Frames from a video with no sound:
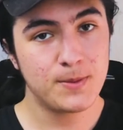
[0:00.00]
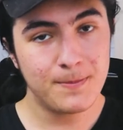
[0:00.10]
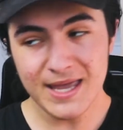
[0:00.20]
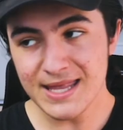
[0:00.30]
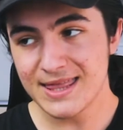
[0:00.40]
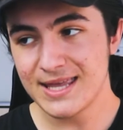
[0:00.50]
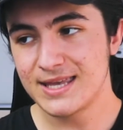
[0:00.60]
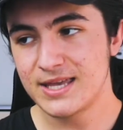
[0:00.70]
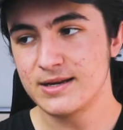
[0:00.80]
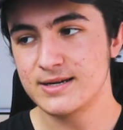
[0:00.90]
the main thing
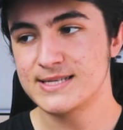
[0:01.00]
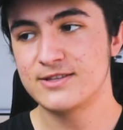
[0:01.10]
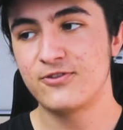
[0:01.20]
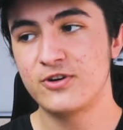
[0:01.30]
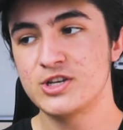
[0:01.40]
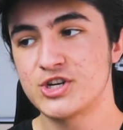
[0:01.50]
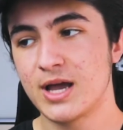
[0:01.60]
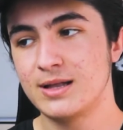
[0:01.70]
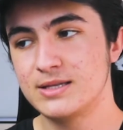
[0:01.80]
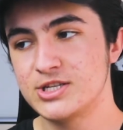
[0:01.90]
here is the free
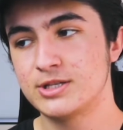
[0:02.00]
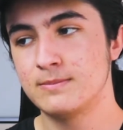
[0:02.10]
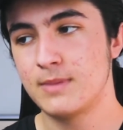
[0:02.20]
trial digital